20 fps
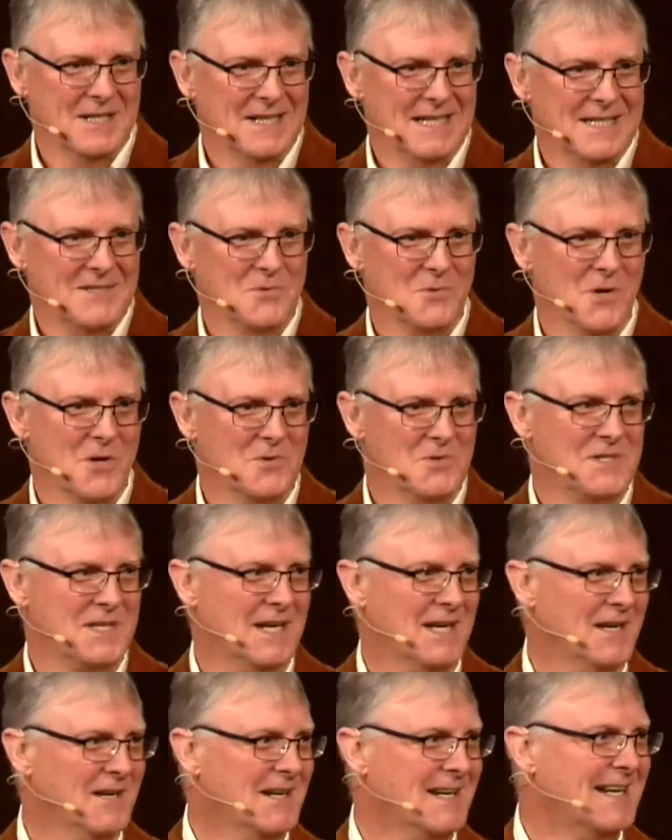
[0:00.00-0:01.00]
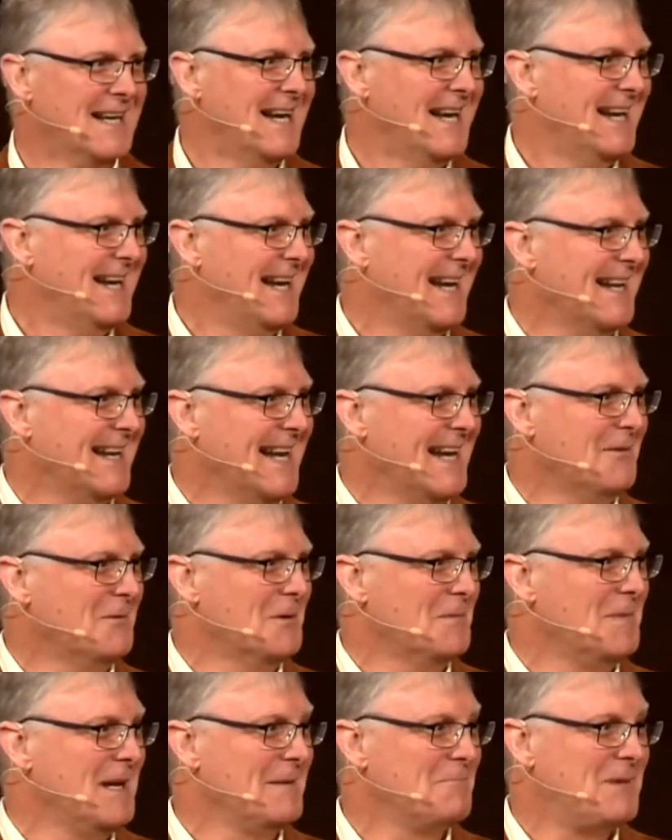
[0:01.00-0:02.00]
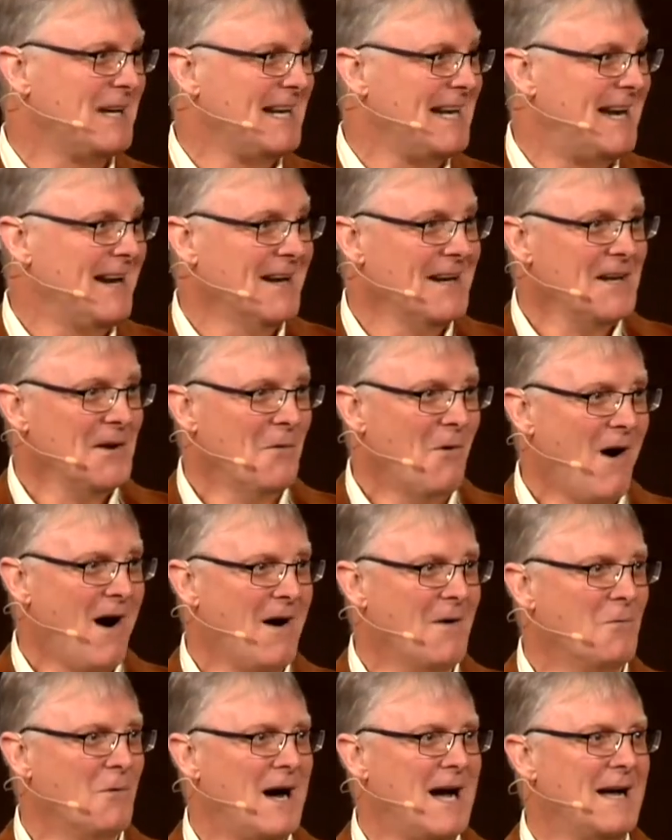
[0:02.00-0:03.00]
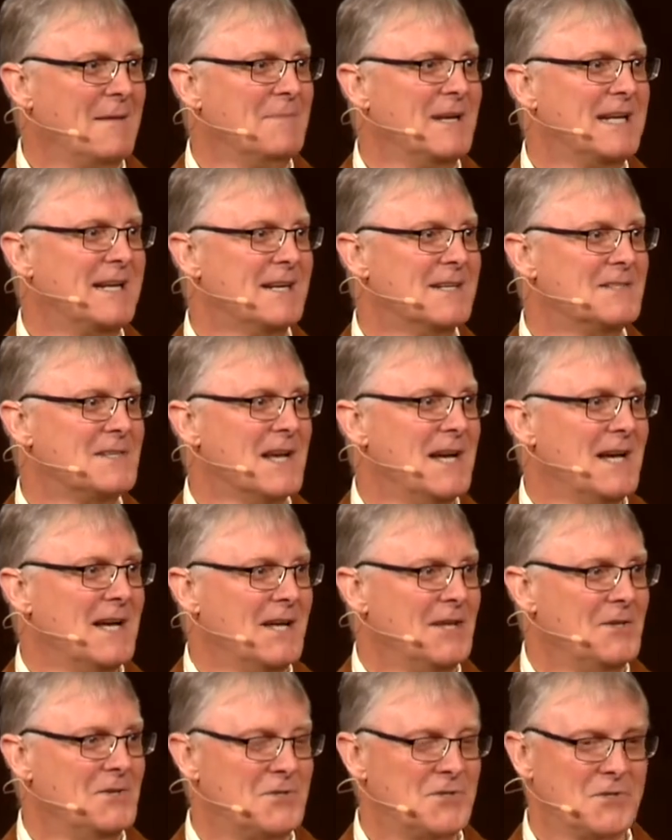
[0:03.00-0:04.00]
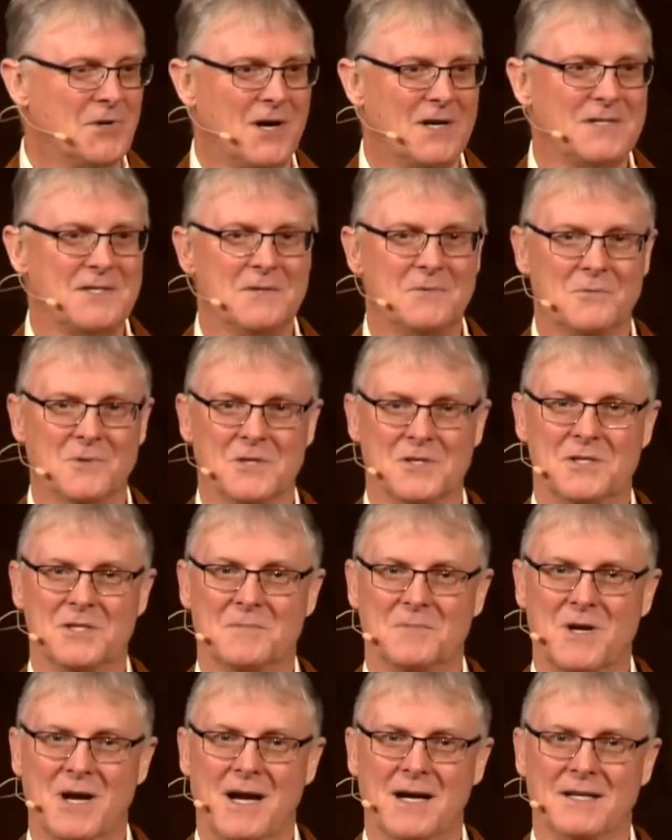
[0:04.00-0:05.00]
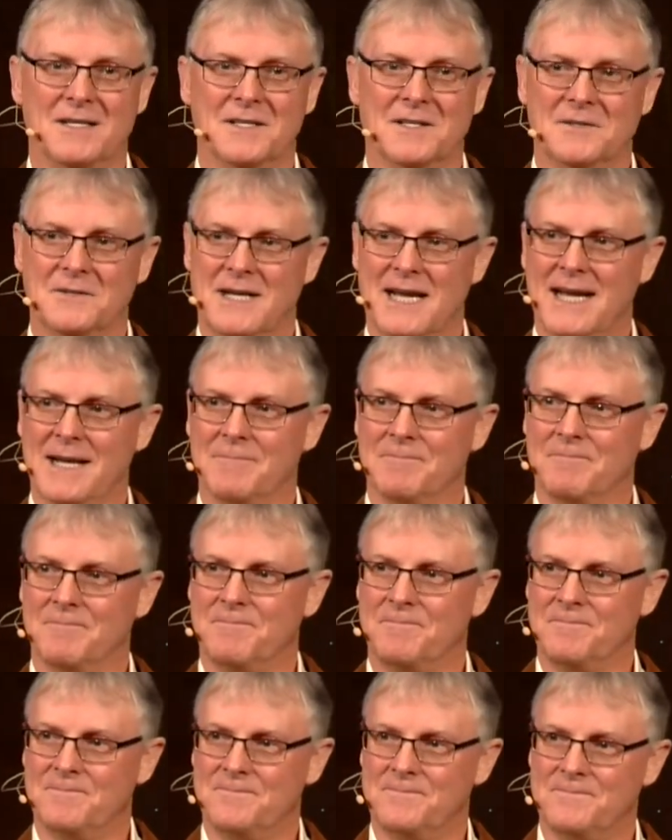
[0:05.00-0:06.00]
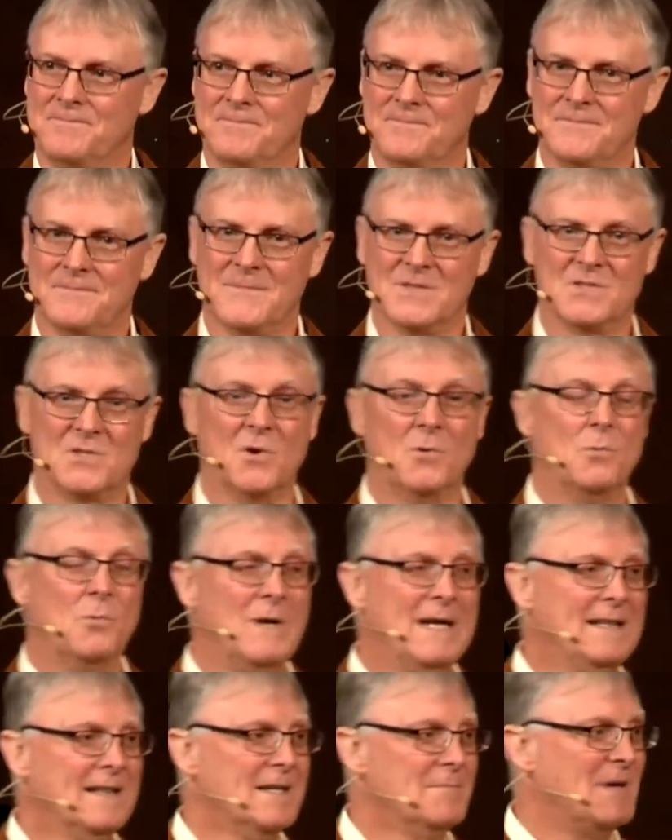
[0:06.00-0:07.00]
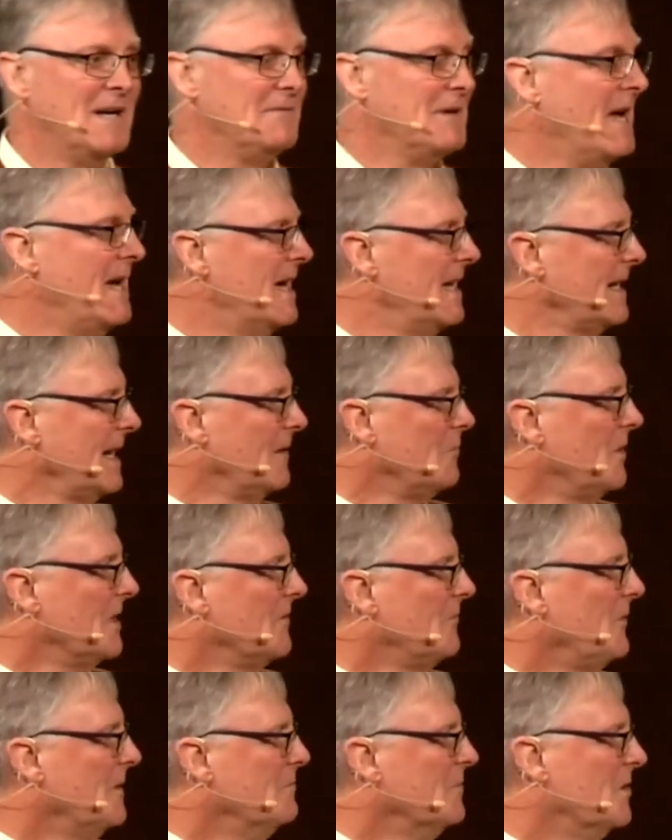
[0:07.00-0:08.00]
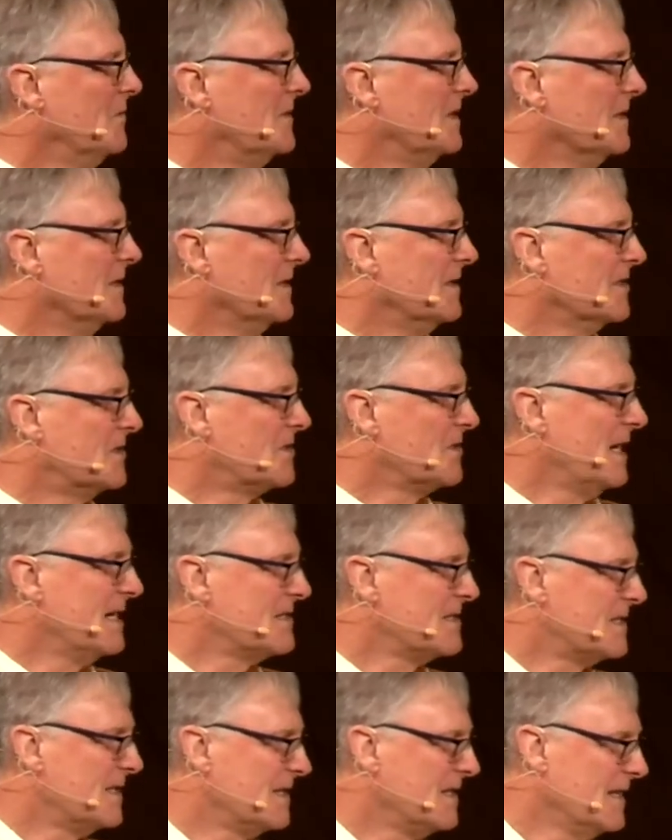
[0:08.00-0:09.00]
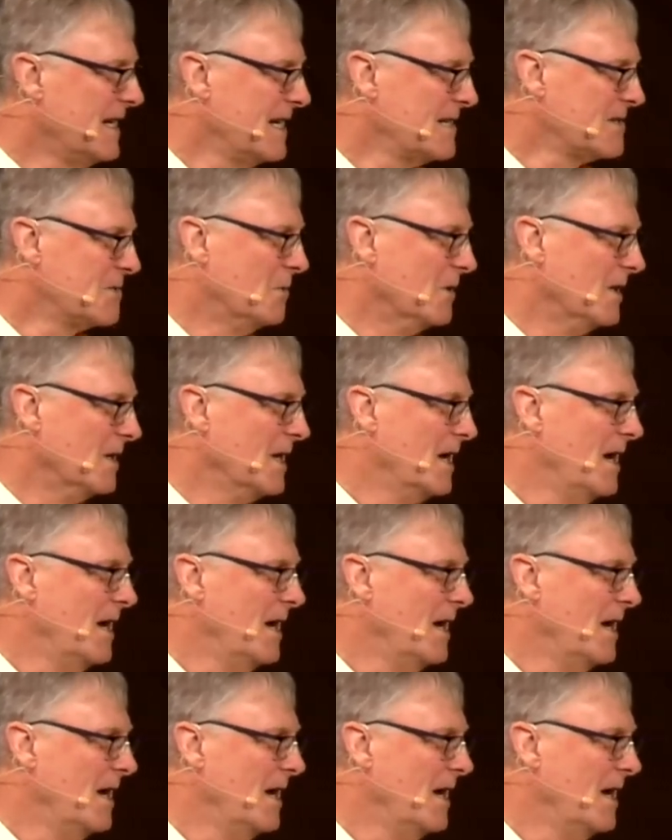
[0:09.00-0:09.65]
these rows here, and, and that would be it. But here you are. Why? Because you trust and worship God, and you came. So we live by faith. Now, what if we move the, the stress to the next word?